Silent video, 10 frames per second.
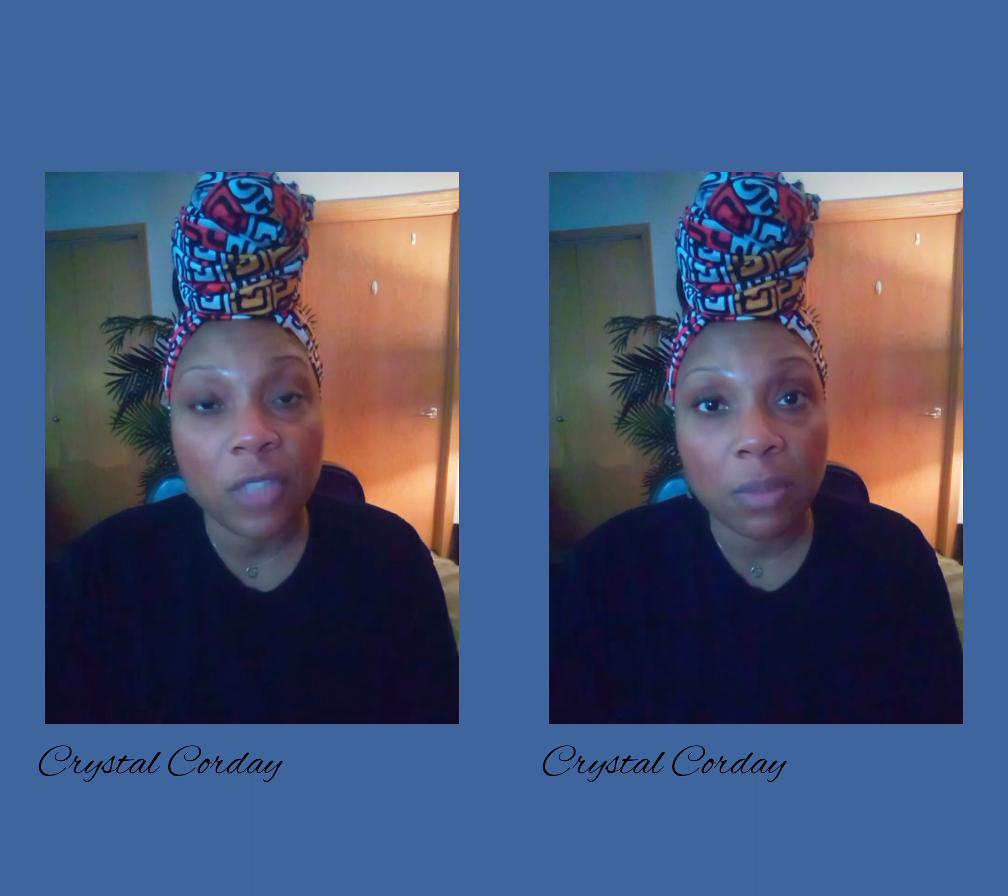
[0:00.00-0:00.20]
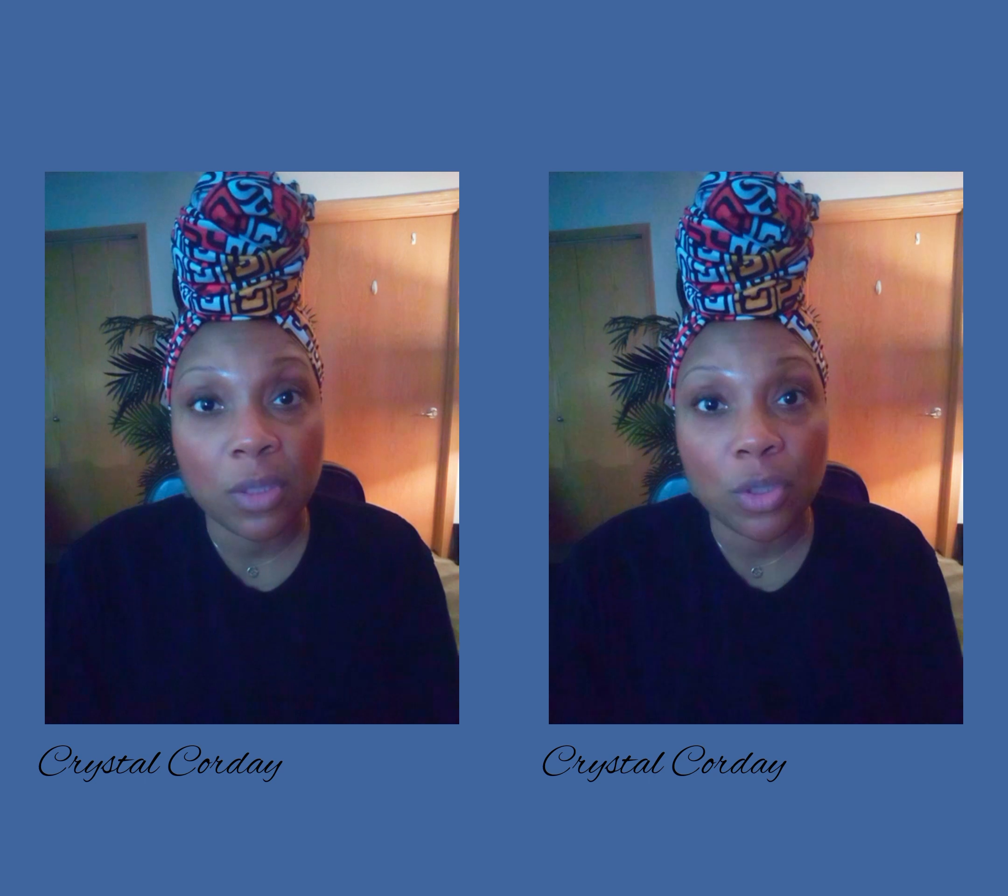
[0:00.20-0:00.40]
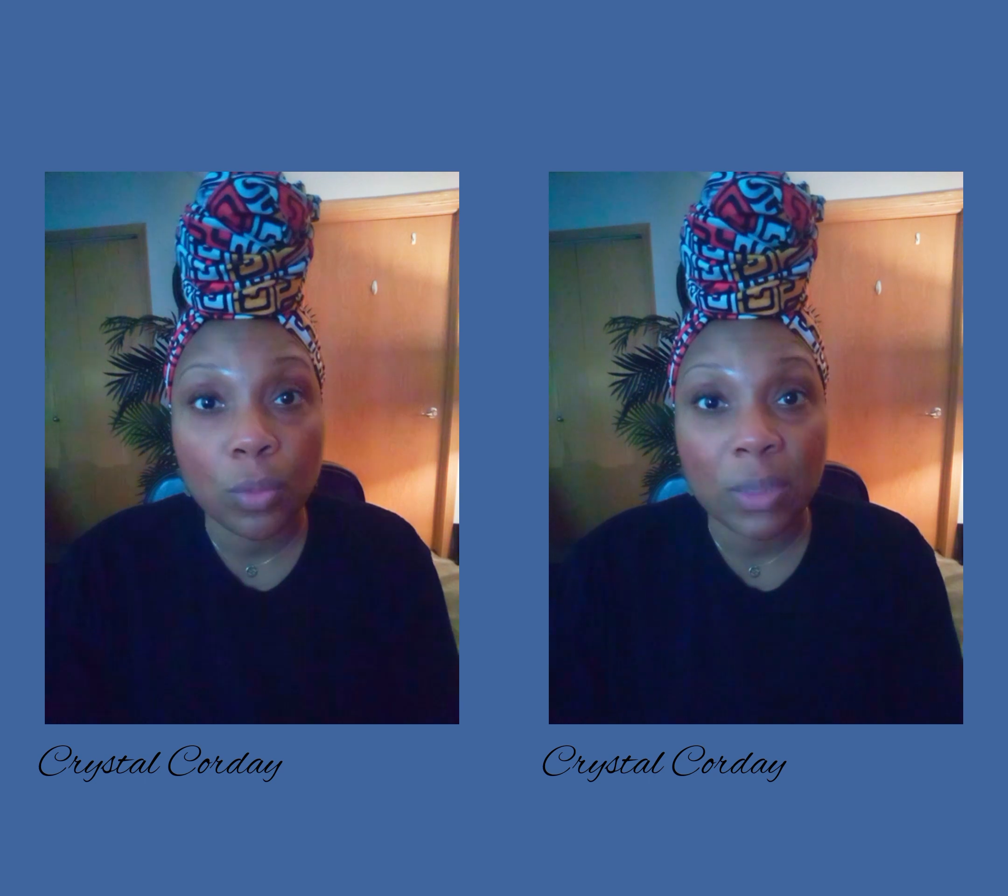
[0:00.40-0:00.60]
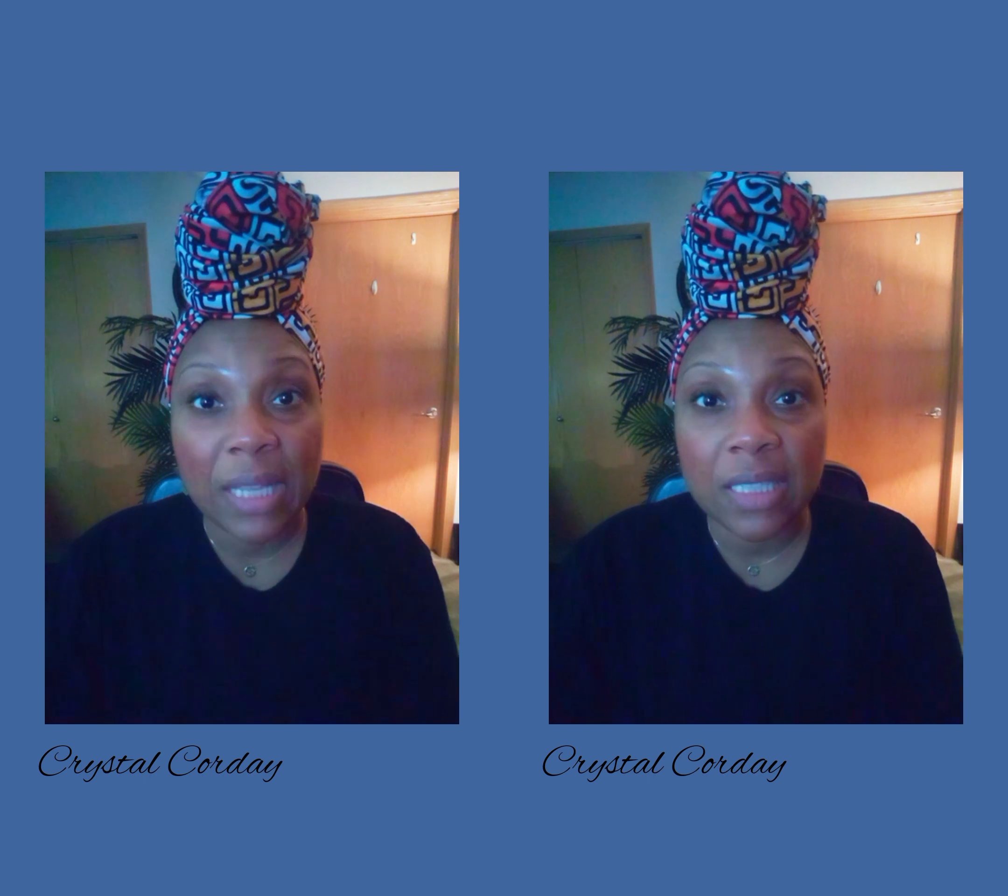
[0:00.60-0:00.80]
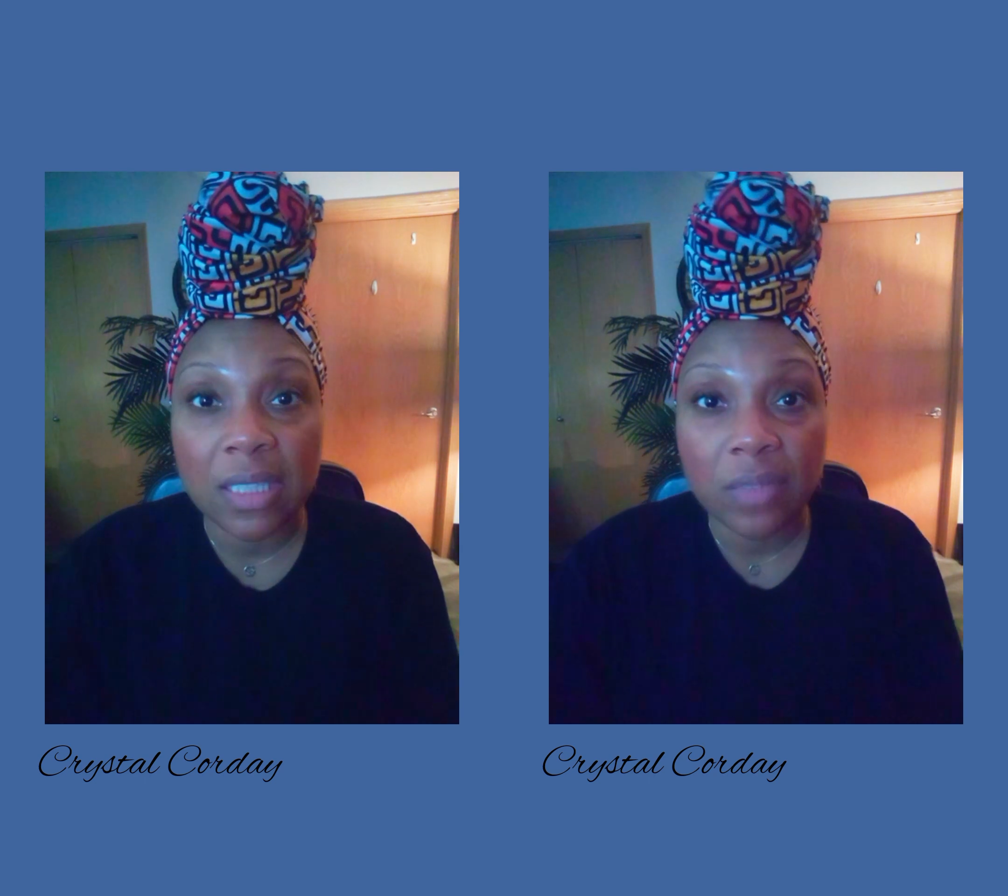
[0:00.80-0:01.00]
them to do what
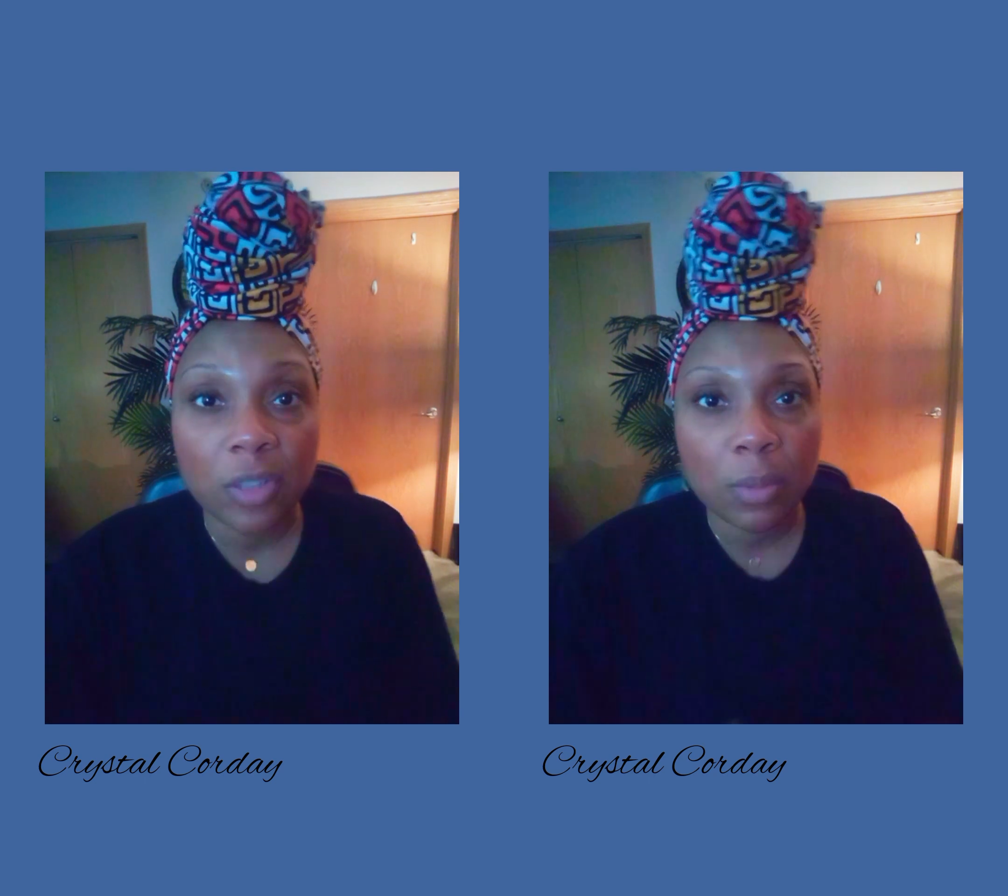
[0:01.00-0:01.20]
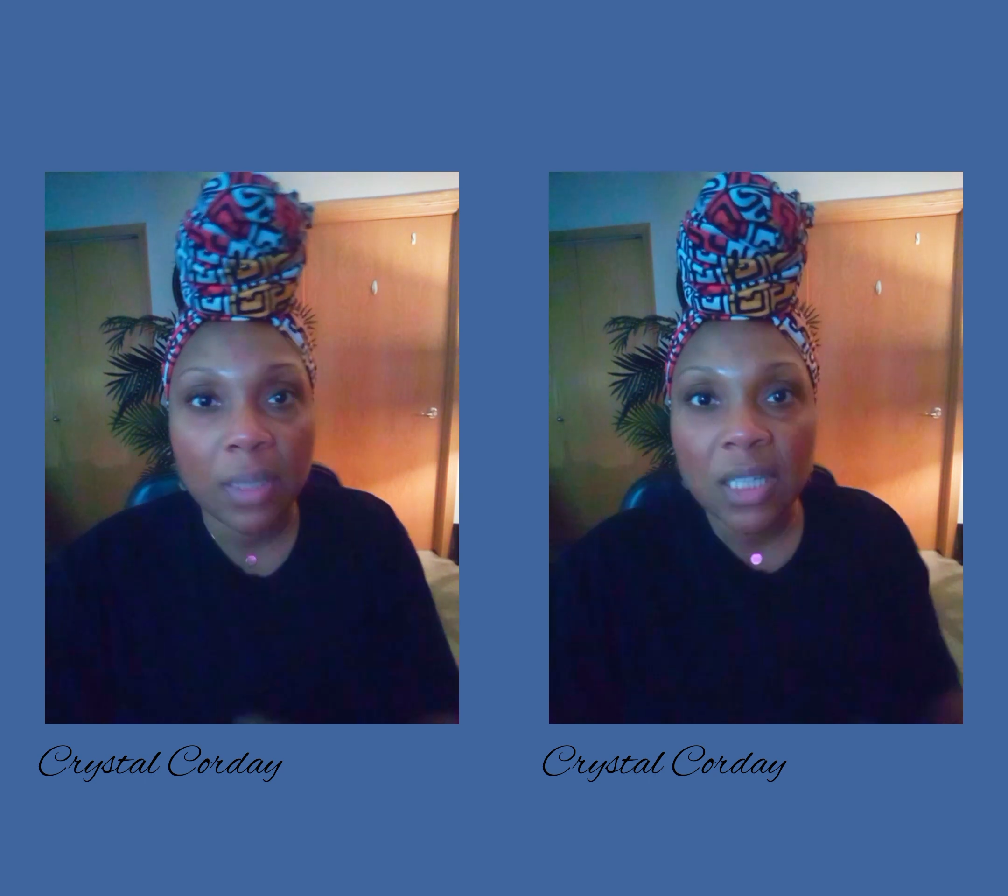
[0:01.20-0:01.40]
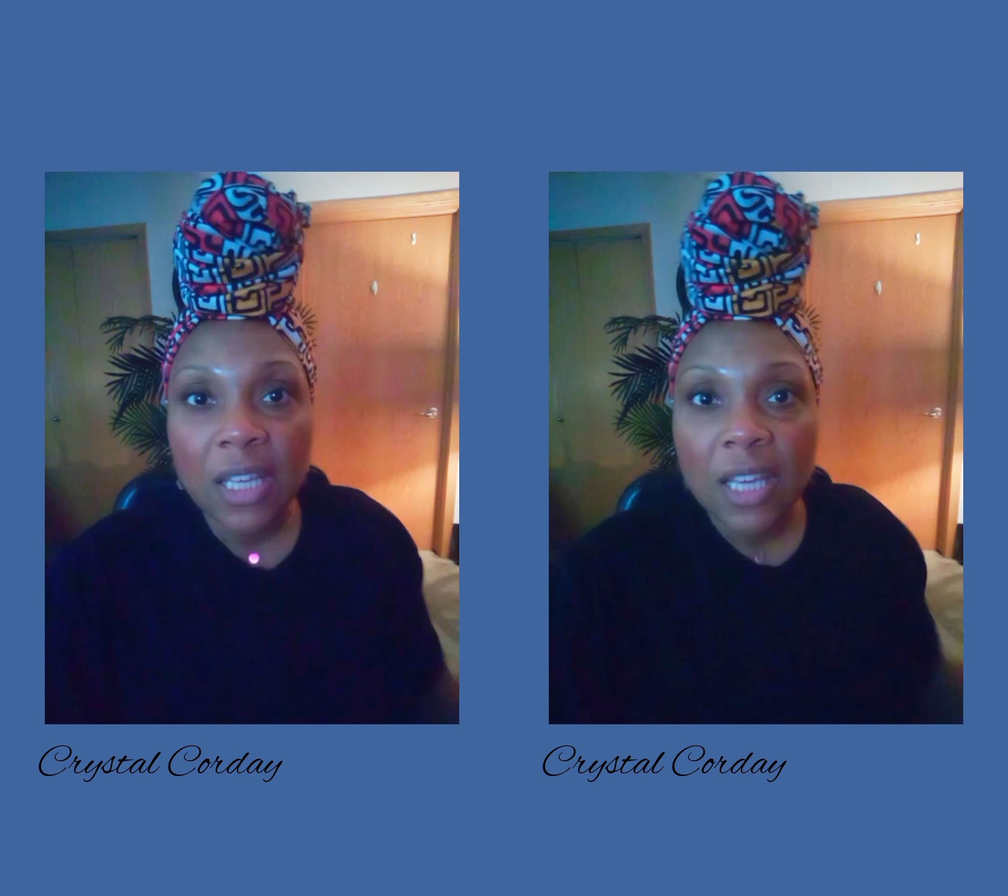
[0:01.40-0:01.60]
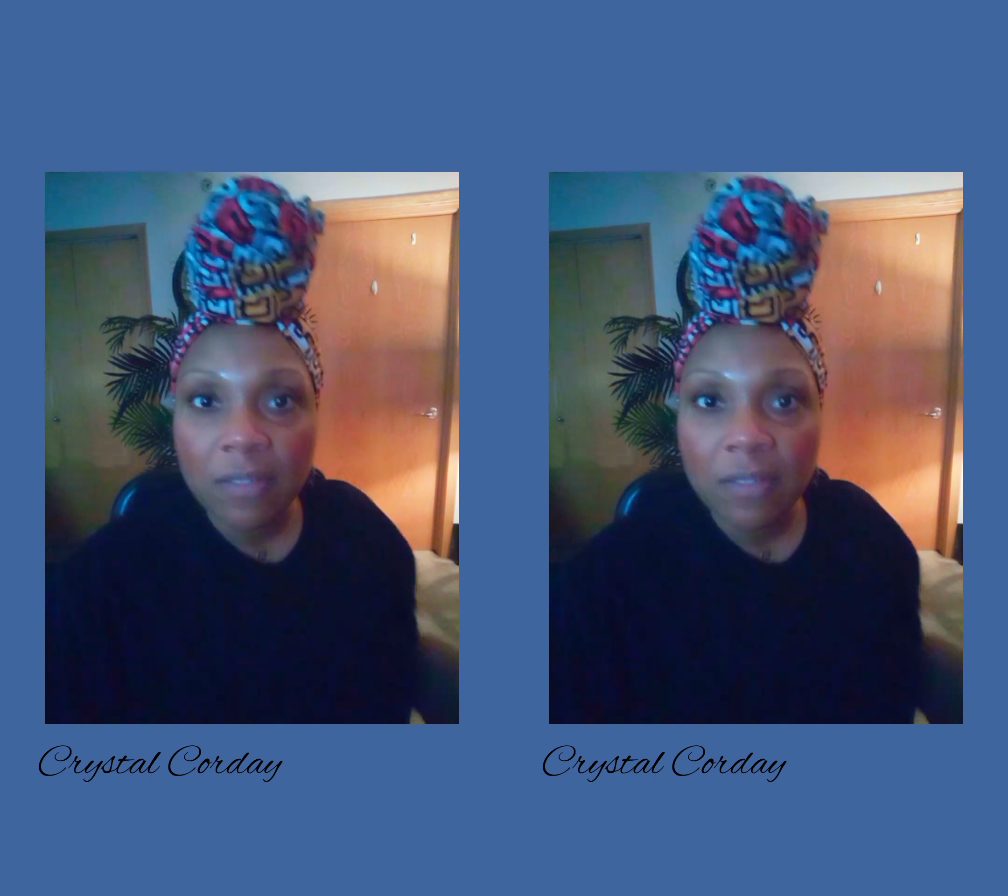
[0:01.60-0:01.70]
they did in the first place.